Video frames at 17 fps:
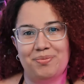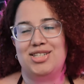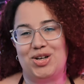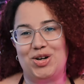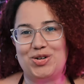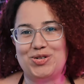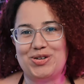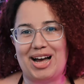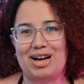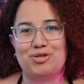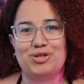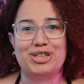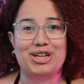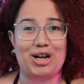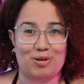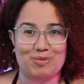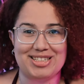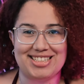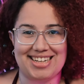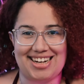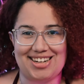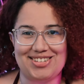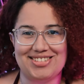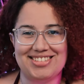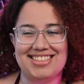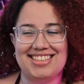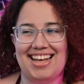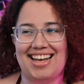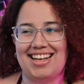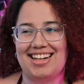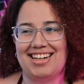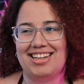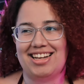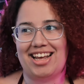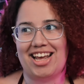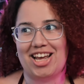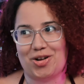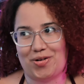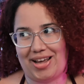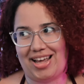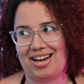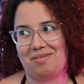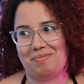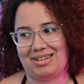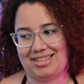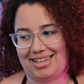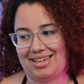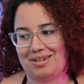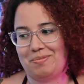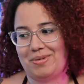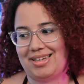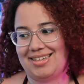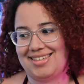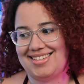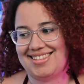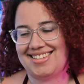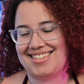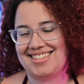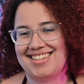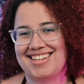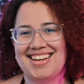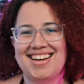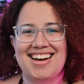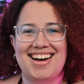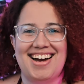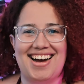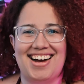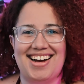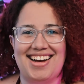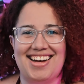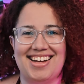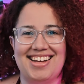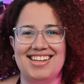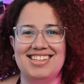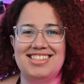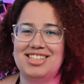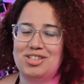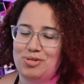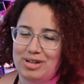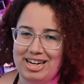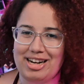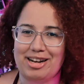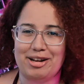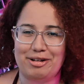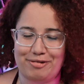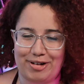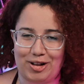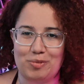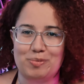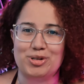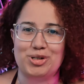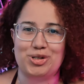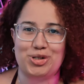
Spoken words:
So after calming down and recreating my database, I did what any developer